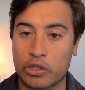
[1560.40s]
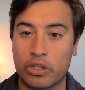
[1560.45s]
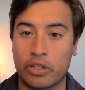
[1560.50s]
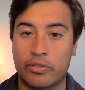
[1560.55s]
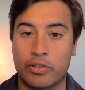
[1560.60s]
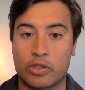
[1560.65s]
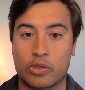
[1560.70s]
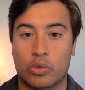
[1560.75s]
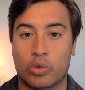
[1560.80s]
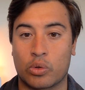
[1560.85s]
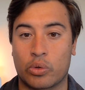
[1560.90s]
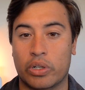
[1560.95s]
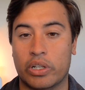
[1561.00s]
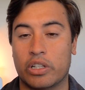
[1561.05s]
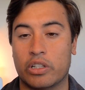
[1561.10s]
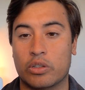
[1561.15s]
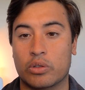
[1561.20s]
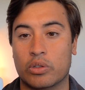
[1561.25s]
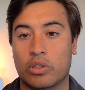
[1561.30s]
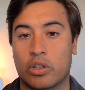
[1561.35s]
if it's already in a
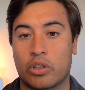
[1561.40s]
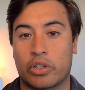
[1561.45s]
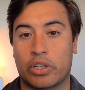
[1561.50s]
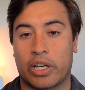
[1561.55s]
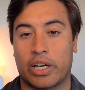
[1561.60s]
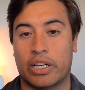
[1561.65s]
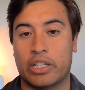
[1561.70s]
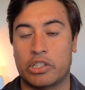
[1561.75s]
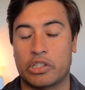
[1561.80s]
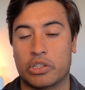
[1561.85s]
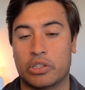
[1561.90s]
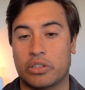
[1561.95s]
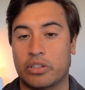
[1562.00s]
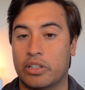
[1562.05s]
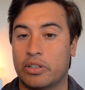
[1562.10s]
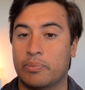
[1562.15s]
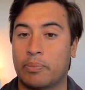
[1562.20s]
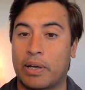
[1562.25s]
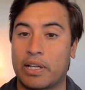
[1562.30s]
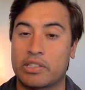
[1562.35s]
good location,
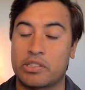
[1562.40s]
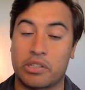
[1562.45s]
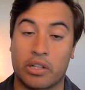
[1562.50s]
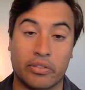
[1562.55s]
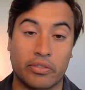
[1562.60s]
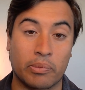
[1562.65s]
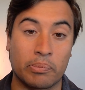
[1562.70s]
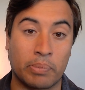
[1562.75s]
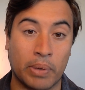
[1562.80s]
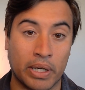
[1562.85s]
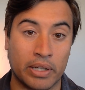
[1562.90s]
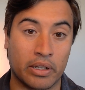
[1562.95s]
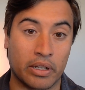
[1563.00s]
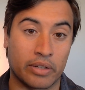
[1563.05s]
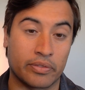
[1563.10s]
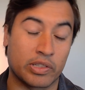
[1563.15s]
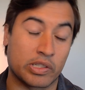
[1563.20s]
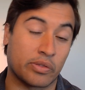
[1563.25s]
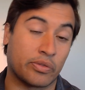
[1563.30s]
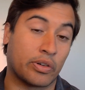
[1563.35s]
that makes it even better if
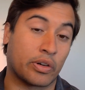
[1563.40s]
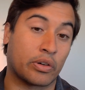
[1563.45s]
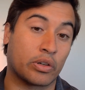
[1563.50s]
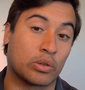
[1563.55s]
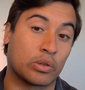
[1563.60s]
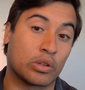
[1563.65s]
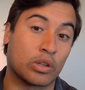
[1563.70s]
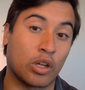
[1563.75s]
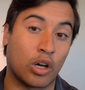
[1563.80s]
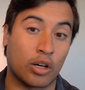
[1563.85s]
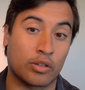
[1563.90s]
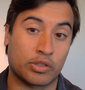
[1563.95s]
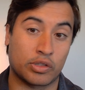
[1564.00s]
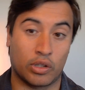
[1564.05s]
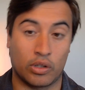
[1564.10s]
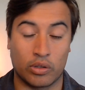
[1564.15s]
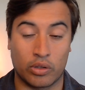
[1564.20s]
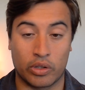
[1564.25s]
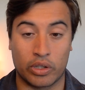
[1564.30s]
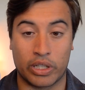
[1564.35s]
it's a very good
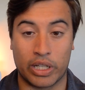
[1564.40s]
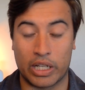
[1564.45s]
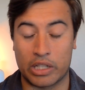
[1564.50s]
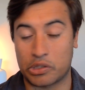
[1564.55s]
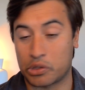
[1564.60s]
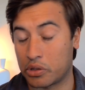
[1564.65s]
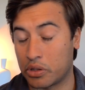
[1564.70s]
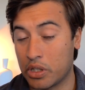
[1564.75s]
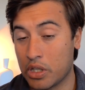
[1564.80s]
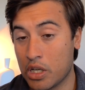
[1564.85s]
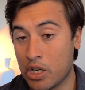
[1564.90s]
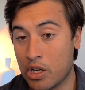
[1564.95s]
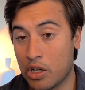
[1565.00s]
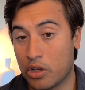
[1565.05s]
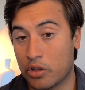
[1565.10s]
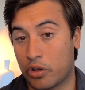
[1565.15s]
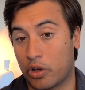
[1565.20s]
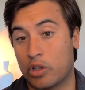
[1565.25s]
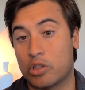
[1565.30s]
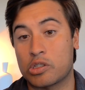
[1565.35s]
lifestyle location.
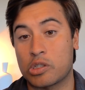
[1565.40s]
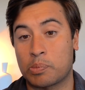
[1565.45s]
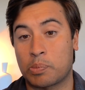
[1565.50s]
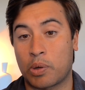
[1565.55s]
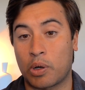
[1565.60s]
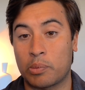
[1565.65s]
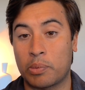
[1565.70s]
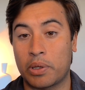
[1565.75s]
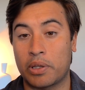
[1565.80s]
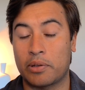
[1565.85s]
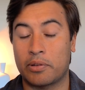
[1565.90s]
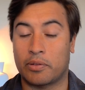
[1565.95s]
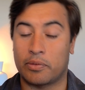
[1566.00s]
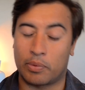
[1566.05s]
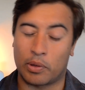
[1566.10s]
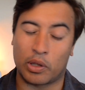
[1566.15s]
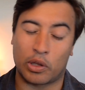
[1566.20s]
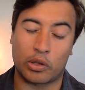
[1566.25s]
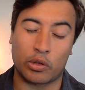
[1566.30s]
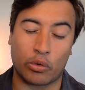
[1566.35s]
Those are probably
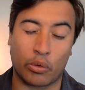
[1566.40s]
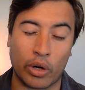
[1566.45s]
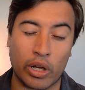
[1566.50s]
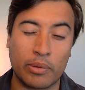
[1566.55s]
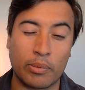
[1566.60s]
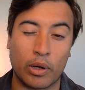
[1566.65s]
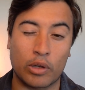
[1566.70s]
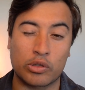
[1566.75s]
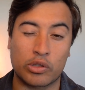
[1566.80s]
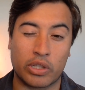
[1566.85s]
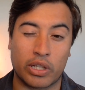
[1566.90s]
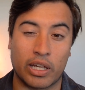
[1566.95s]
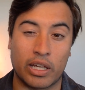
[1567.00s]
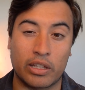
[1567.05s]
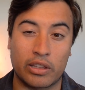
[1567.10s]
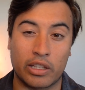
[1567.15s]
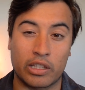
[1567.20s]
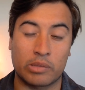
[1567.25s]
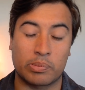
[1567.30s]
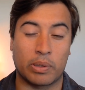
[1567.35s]
the 3 most key
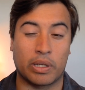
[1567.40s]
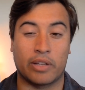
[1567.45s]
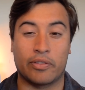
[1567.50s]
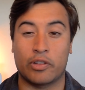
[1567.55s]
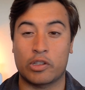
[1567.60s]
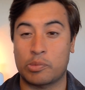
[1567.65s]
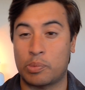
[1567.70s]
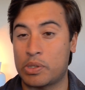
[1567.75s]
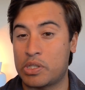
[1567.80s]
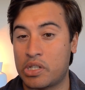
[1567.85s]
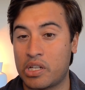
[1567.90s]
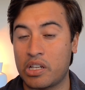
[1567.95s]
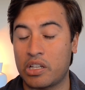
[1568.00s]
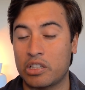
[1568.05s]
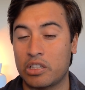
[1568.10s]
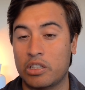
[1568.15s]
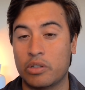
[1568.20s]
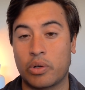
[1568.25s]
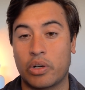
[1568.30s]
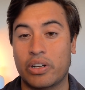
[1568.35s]
things. But if it's
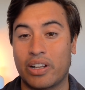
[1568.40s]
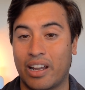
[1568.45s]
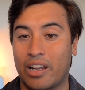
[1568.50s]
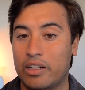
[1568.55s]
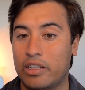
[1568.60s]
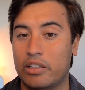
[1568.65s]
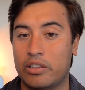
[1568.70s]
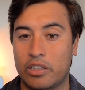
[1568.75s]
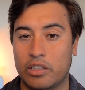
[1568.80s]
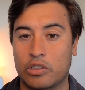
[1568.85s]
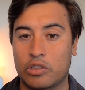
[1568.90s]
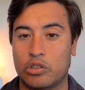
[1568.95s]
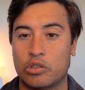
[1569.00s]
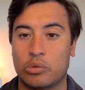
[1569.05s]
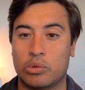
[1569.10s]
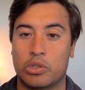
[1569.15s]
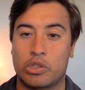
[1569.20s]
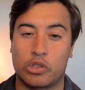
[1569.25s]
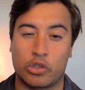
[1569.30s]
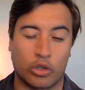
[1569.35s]
particularly around anything to do
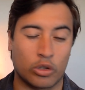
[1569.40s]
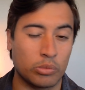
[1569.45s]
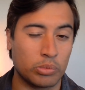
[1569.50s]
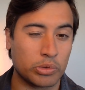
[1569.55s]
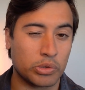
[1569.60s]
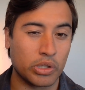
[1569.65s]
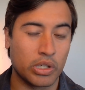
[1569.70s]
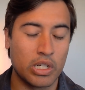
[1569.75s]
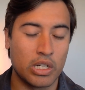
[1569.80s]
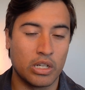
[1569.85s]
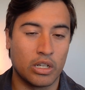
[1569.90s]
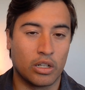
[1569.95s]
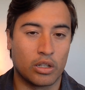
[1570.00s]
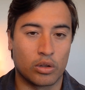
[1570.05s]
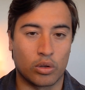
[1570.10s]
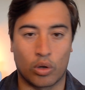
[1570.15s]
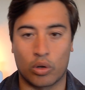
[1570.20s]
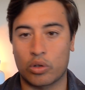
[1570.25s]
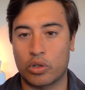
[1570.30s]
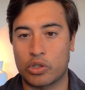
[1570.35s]
with jobs,
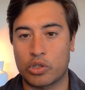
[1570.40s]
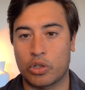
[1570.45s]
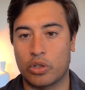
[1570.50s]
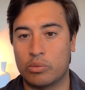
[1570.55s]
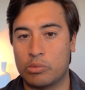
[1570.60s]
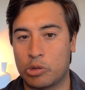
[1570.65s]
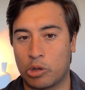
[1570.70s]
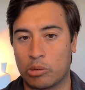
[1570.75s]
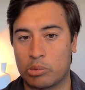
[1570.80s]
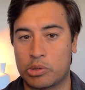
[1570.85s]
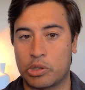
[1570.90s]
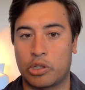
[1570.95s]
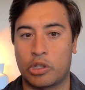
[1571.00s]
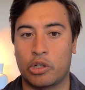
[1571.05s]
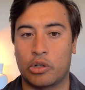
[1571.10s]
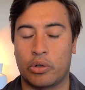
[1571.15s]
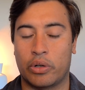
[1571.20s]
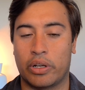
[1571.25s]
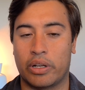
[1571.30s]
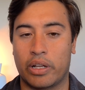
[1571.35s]
longer term job
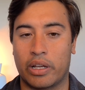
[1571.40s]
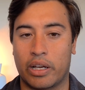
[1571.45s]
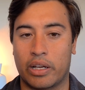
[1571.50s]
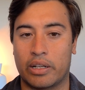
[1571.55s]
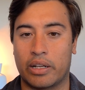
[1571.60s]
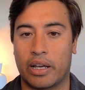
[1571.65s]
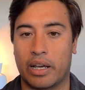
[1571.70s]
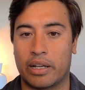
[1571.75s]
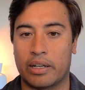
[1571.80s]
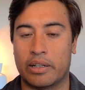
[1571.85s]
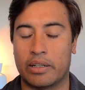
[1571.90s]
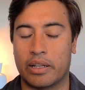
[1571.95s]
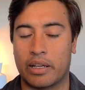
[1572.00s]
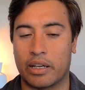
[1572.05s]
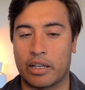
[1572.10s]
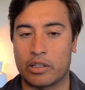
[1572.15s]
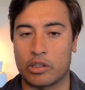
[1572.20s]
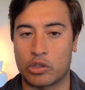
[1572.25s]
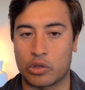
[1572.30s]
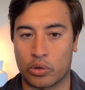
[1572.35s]
security
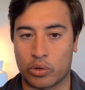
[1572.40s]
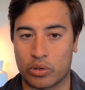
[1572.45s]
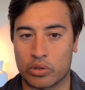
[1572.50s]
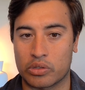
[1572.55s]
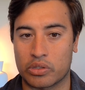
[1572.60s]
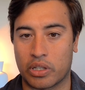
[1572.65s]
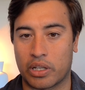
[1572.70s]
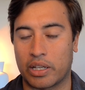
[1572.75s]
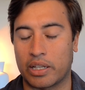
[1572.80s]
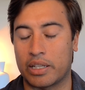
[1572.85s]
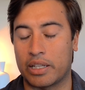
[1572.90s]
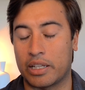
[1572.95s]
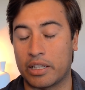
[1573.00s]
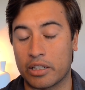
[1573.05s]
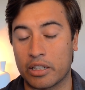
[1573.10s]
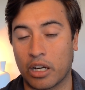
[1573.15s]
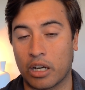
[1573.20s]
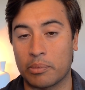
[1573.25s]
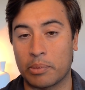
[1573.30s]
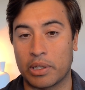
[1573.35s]
and should I say
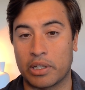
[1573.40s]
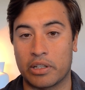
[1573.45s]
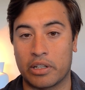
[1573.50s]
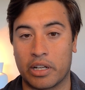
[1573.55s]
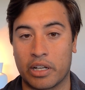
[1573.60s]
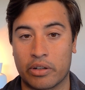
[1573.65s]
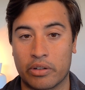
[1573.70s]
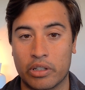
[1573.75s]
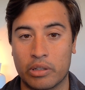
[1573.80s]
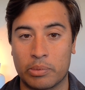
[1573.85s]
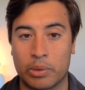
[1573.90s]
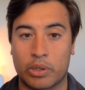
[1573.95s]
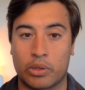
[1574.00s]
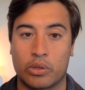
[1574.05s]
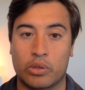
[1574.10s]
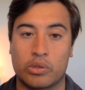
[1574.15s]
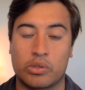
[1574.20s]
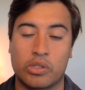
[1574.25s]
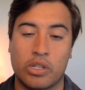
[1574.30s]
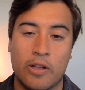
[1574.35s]
income in an area,
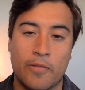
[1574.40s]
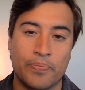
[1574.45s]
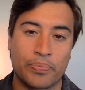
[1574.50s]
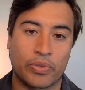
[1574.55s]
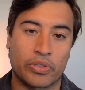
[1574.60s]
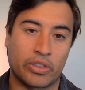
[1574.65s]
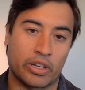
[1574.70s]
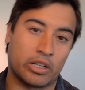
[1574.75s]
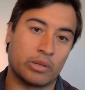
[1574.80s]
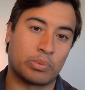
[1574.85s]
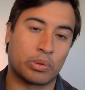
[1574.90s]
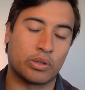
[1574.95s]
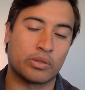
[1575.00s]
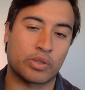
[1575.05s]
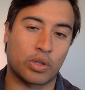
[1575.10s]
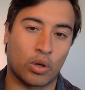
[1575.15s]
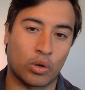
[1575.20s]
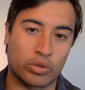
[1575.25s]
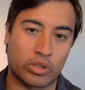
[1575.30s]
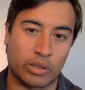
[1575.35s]
because that improves the
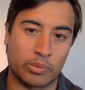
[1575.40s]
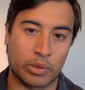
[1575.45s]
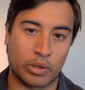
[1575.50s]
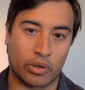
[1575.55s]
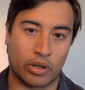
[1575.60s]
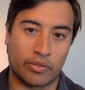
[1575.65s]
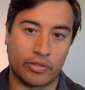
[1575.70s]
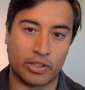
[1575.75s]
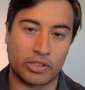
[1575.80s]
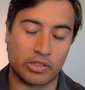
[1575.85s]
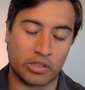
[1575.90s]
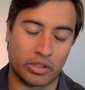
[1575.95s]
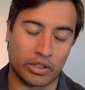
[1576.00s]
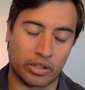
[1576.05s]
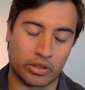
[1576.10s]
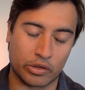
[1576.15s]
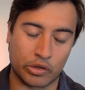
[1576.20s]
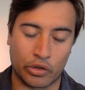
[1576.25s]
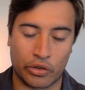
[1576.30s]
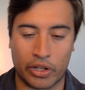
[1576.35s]
whole demographics of the
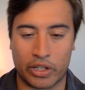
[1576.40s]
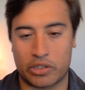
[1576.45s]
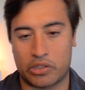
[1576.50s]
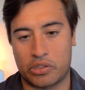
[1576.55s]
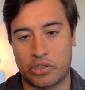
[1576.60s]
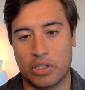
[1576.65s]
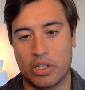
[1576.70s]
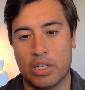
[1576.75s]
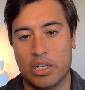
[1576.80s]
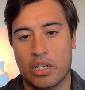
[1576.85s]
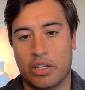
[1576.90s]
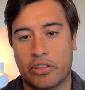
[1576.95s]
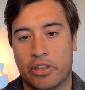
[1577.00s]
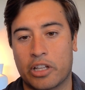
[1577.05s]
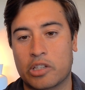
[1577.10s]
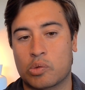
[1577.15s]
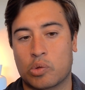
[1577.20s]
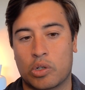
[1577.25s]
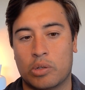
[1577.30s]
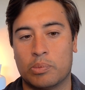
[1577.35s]
area. So
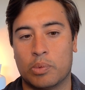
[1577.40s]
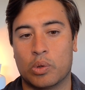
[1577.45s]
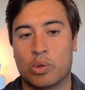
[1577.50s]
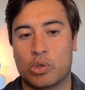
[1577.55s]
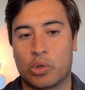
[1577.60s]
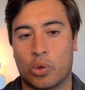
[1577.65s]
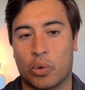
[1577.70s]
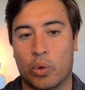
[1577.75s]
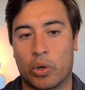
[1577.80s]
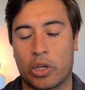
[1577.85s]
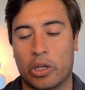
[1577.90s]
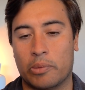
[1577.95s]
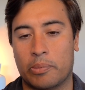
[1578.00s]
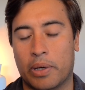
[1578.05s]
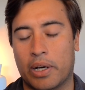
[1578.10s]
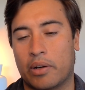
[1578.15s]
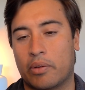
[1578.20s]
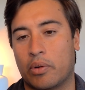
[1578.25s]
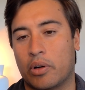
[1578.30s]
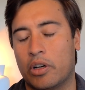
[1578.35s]
that's what I'm more talking
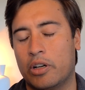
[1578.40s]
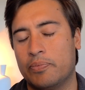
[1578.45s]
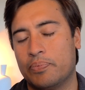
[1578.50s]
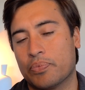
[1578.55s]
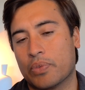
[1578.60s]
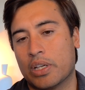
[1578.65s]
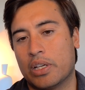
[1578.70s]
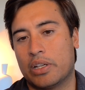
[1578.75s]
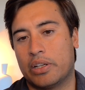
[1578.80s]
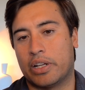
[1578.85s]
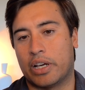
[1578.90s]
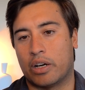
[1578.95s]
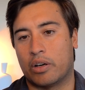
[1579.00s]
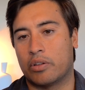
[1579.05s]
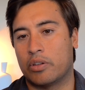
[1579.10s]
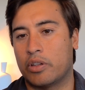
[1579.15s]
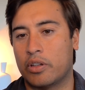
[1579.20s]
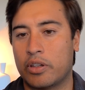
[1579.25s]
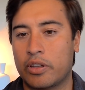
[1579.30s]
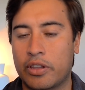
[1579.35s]
about, right?
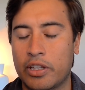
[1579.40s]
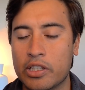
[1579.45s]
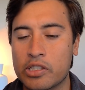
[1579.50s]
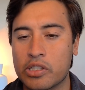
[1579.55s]
Now, this